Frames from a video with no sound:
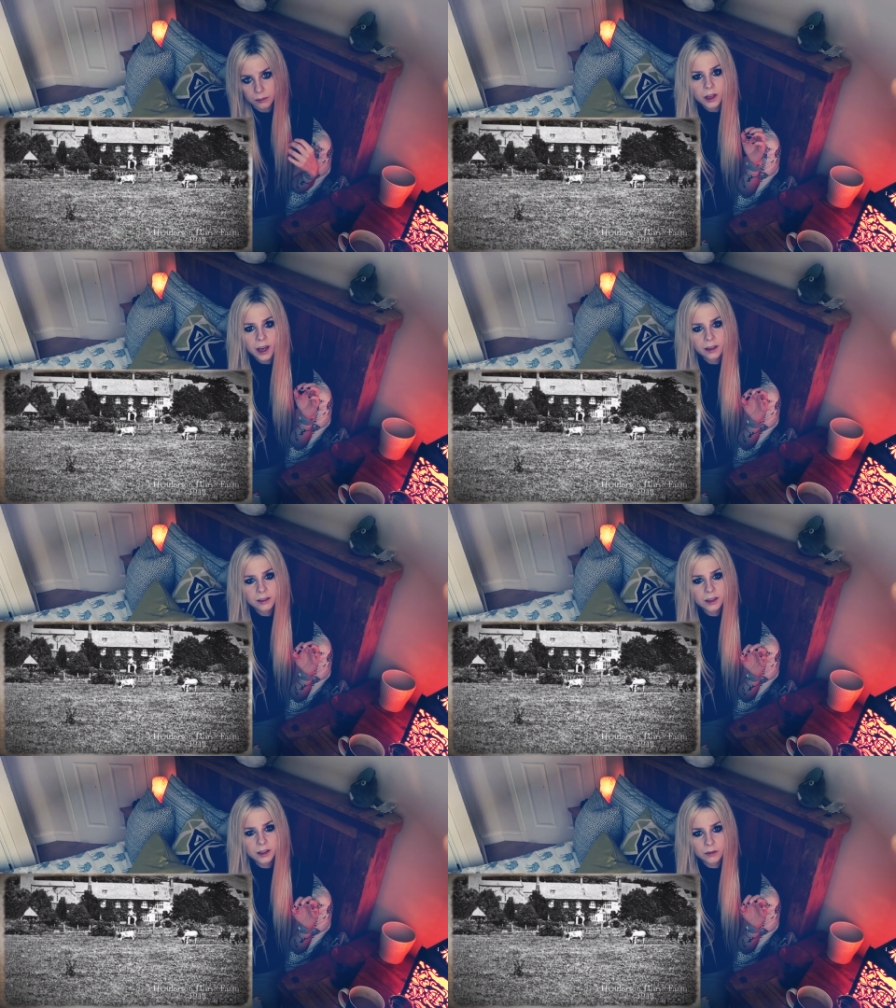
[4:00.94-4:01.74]
The
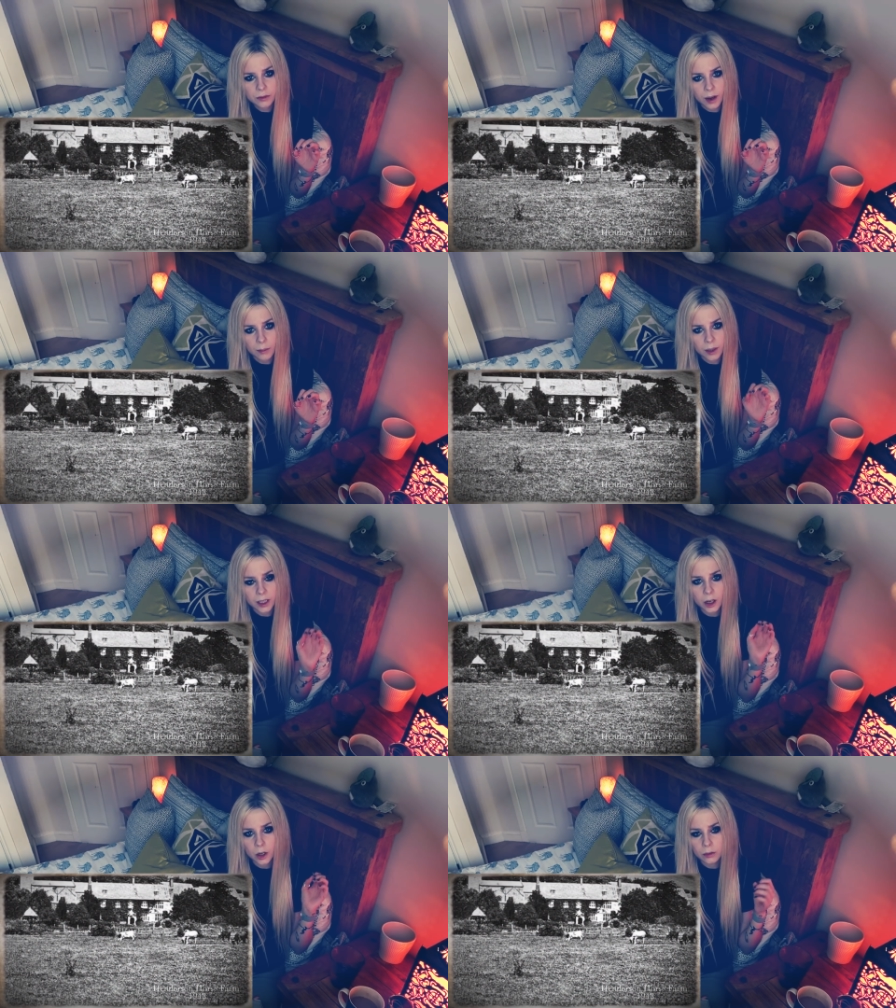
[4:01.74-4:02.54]
Henderson
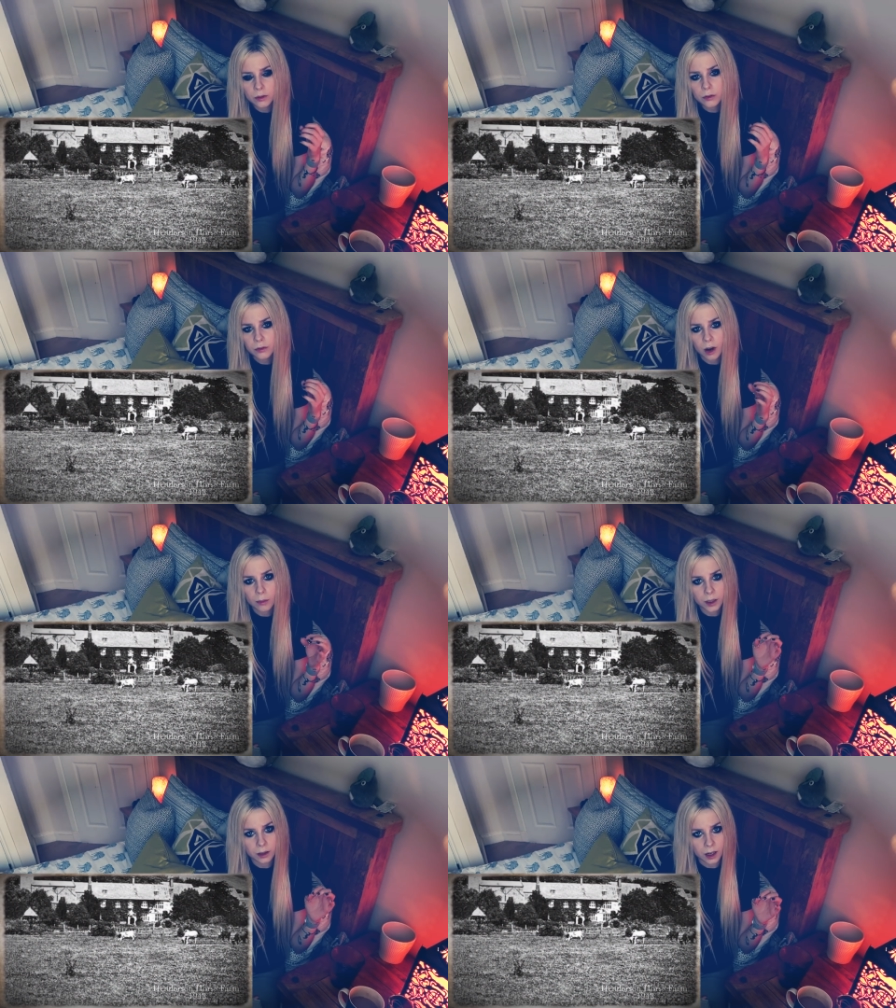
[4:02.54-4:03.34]
family owned the
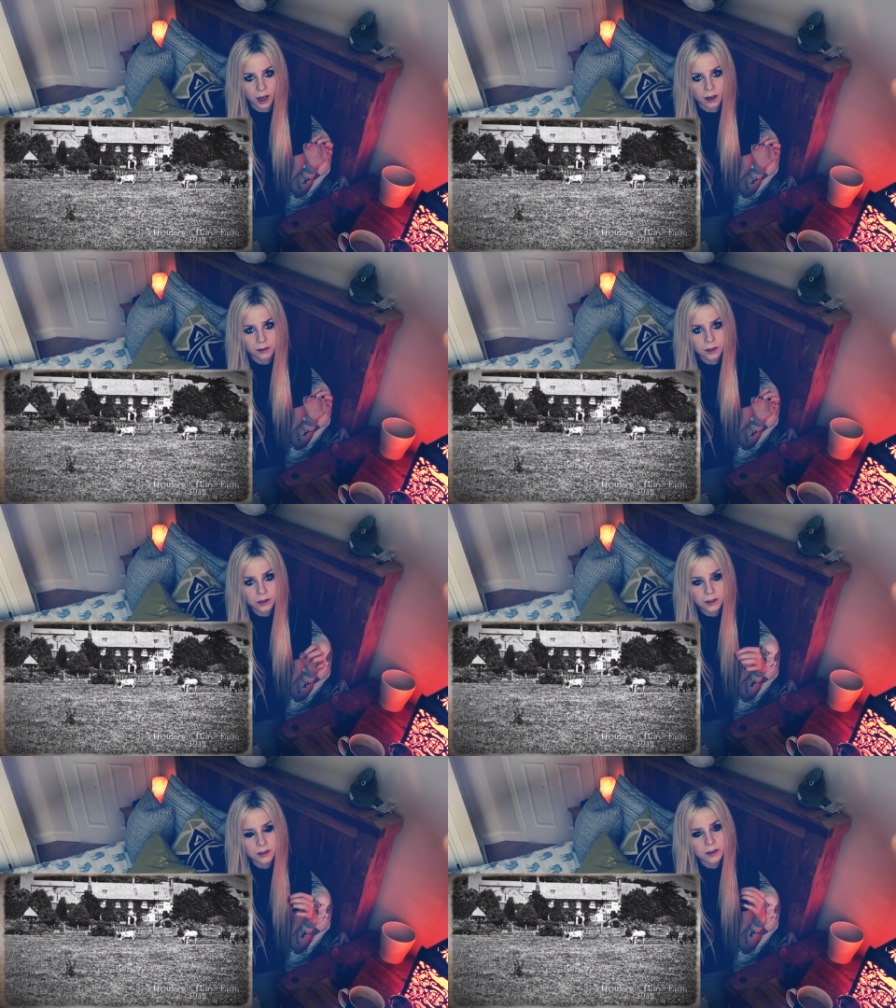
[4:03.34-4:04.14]
farm and land
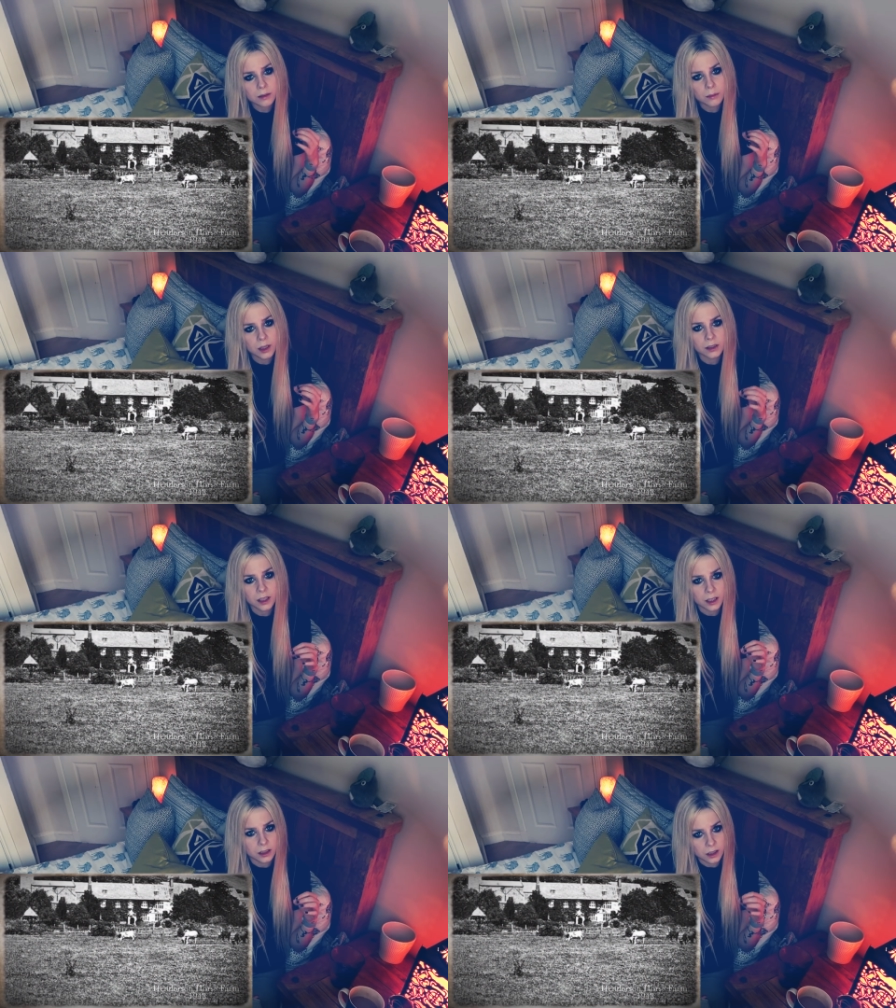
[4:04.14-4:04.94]
since the
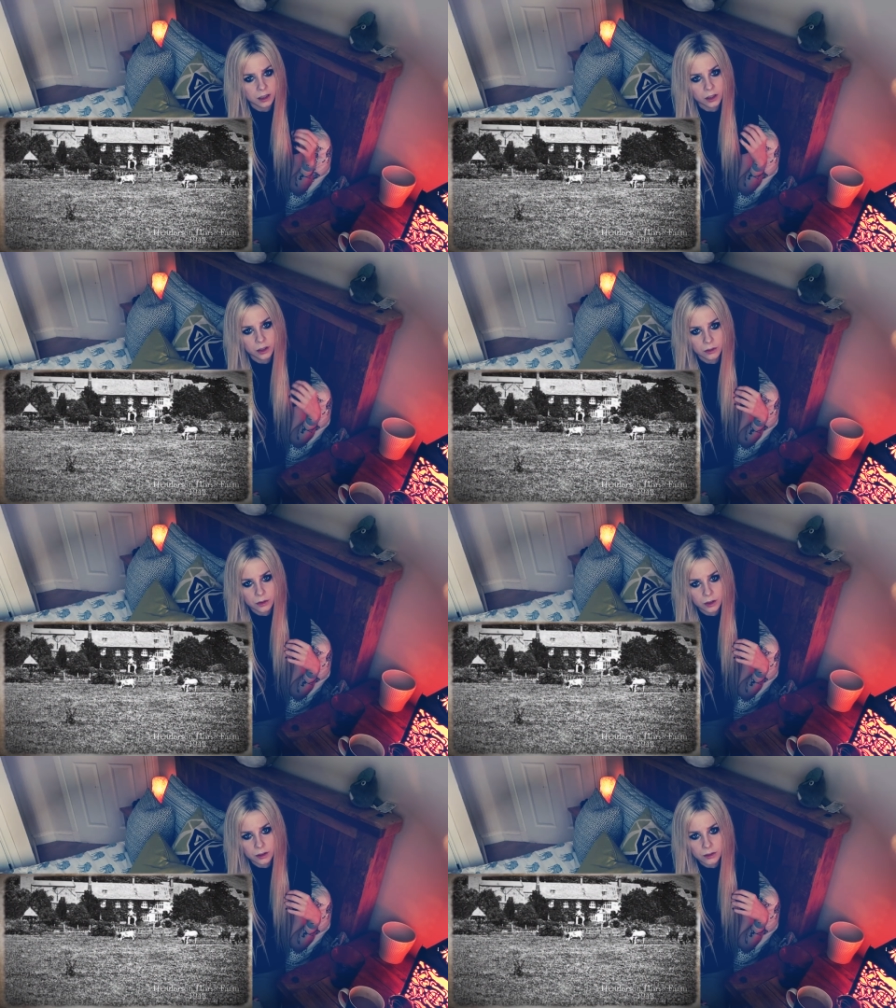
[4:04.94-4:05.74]

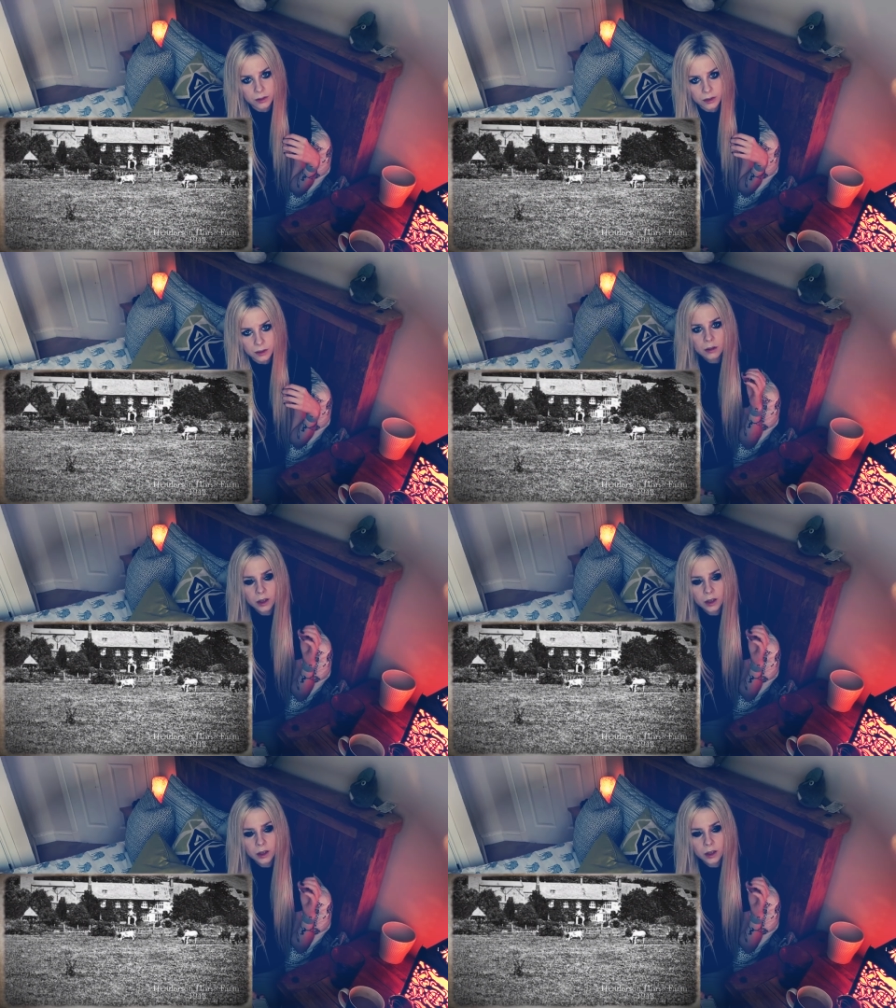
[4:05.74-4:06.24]
mid-1800s.